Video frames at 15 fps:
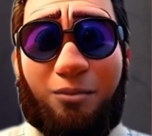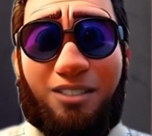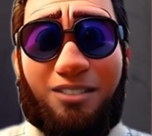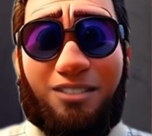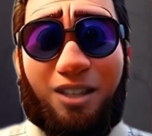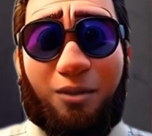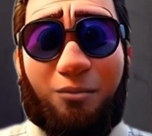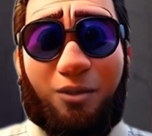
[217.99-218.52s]
If
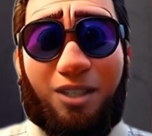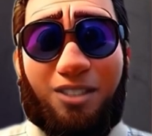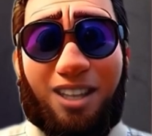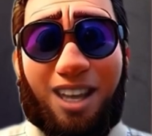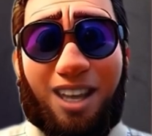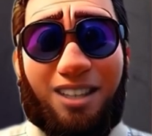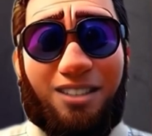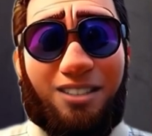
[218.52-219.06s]
you like the
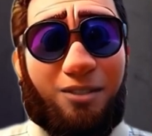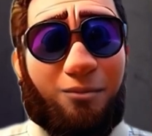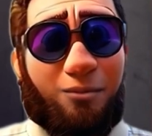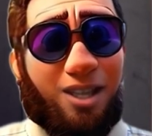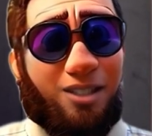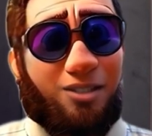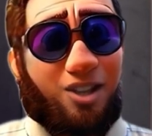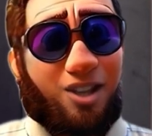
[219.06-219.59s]
video,
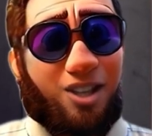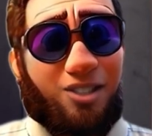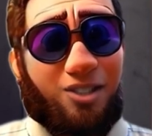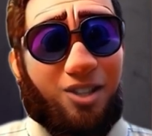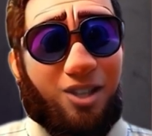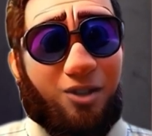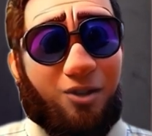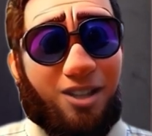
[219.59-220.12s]
share it with
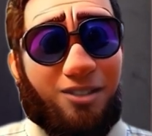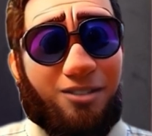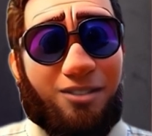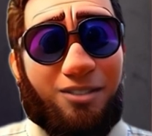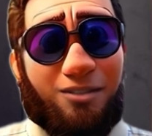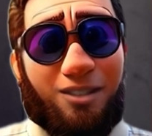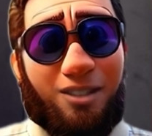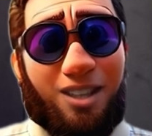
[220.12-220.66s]
your
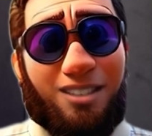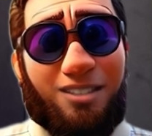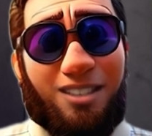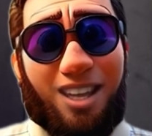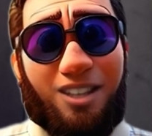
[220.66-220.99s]
sporting buddies,